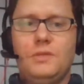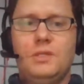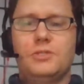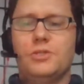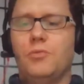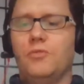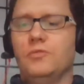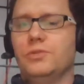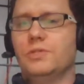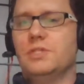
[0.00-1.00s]
Let's jump over
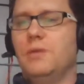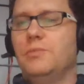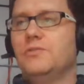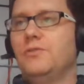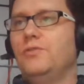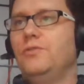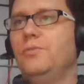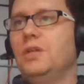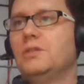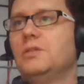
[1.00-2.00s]
to assignments for a few
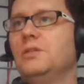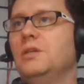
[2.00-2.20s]
minutes.